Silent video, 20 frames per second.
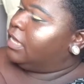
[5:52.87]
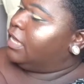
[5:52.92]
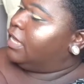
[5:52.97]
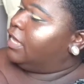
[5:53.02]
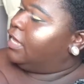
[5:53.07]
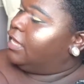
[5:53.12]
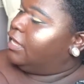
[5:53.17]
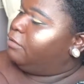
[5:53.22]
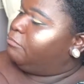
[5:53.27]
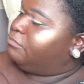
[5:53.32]

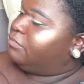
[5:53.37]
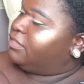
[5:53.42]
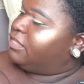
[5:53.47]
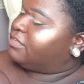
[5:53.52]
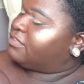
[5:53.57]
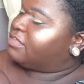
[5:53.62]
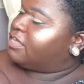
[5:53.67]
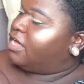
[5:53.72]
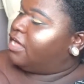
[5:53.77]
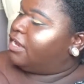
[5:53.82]

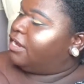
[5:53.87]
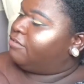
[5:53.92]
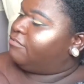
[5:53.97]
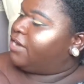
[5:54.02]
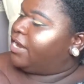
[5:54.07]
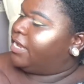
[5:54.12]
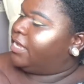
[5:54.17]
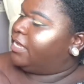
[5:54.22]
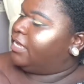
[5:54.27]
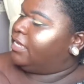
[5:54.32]
This color
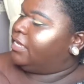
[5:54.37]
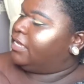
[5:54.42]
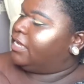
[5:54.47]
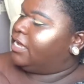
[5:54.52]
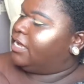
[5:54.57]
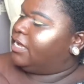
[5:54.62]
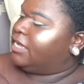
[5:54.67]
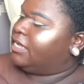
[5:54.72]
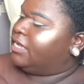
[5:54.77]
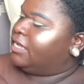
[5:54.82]
right
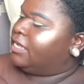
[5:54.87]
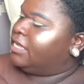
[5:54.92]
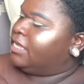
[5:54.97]
here,